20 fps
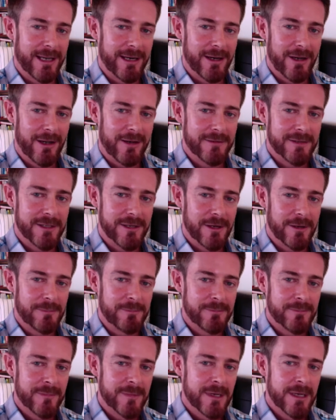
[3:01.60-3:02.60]
and lifestyle.
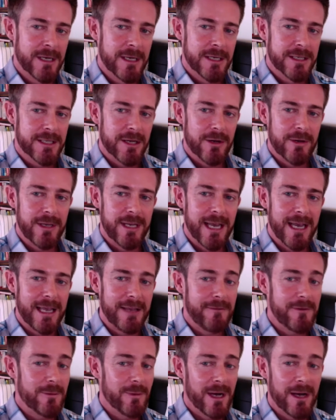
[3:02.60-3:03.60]
So yeah,
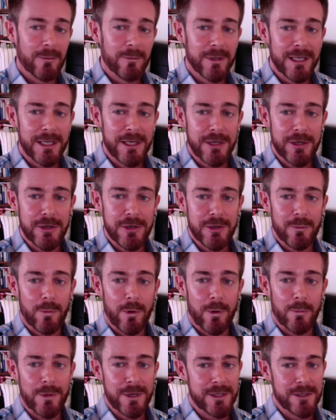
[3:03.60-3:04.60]
if you are really new to
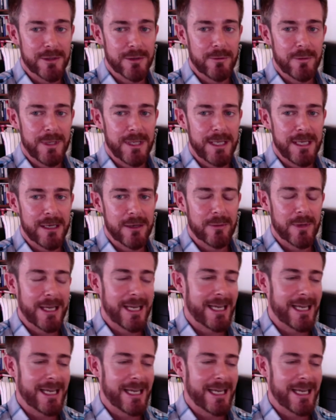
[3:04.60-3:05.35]
what we do here